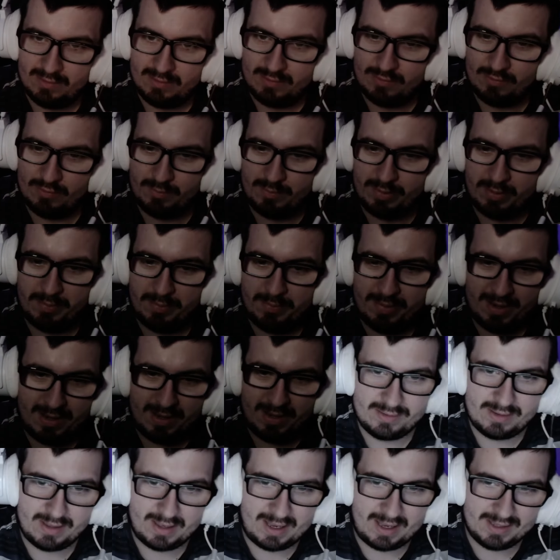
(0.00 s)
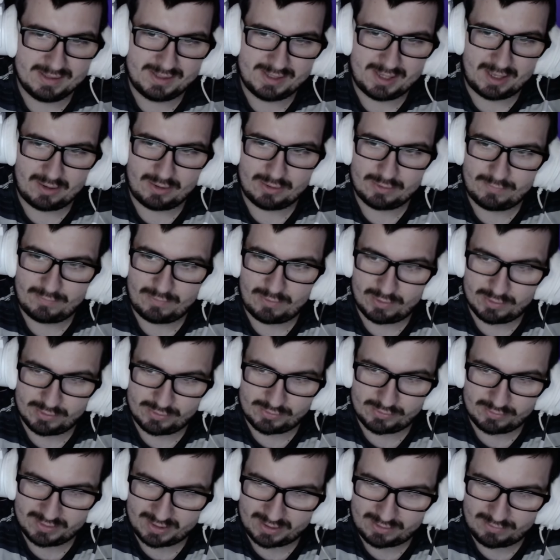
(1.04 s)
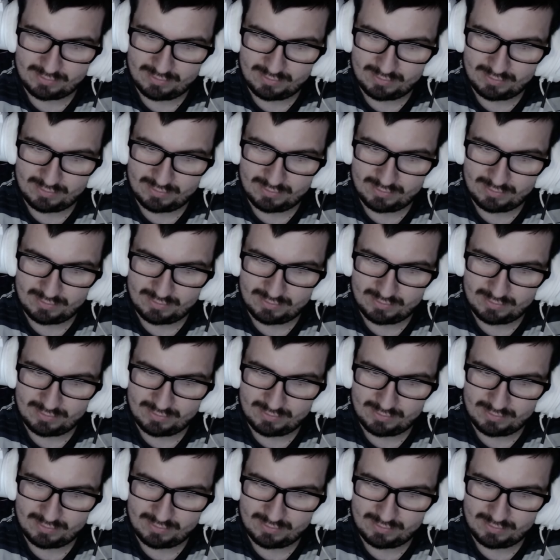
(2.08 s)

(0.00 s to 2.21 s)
who prepared Lancelot for Suzaku.